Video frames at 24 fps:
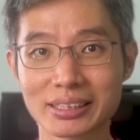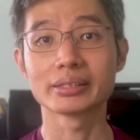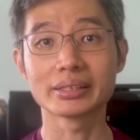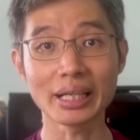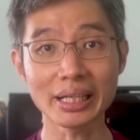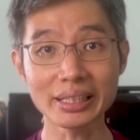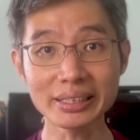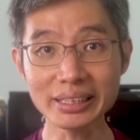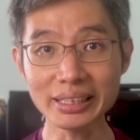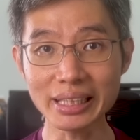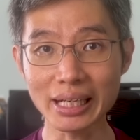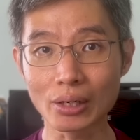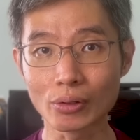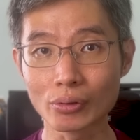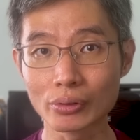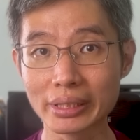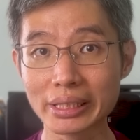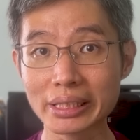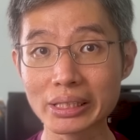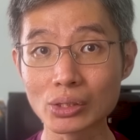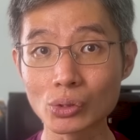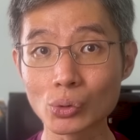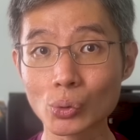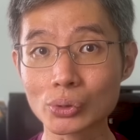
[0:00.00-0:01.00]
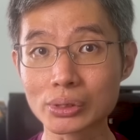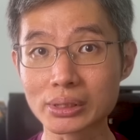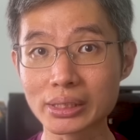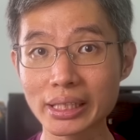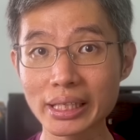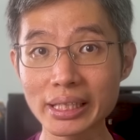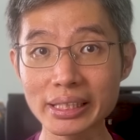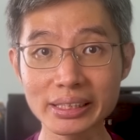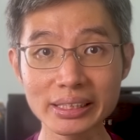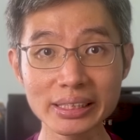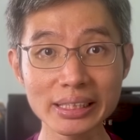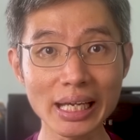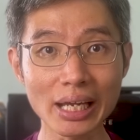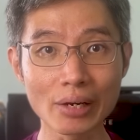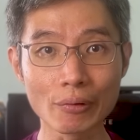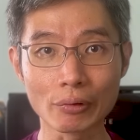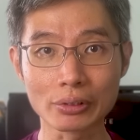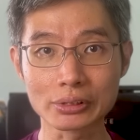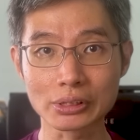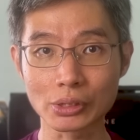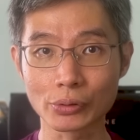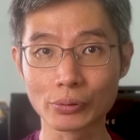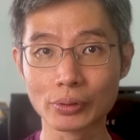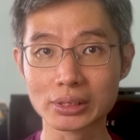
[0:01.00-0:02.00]
Dining out includes eating at
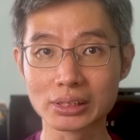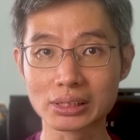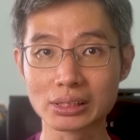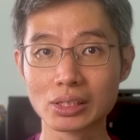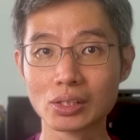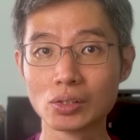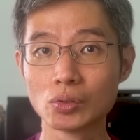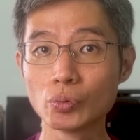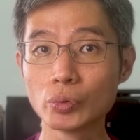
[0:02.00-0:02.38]
restaurants,